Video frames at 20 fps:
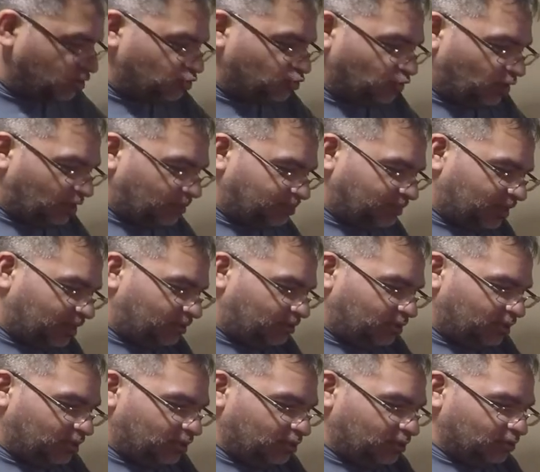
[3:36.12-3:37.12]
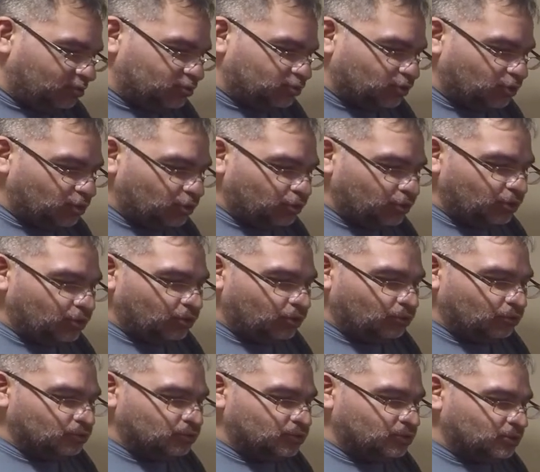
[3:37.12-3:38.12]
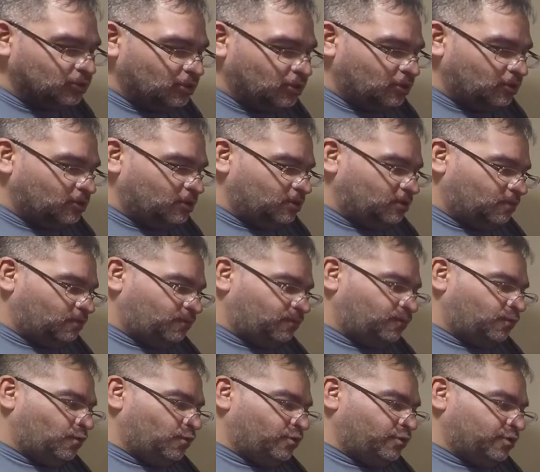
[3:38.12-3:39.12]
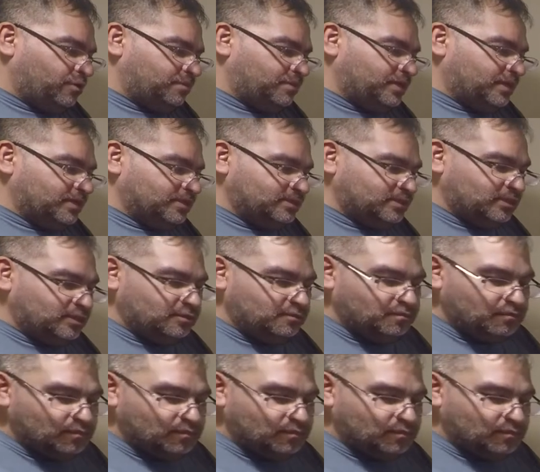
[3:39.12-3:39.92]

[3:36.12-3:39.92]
dropped down here, so it only holds four, I'm guessing.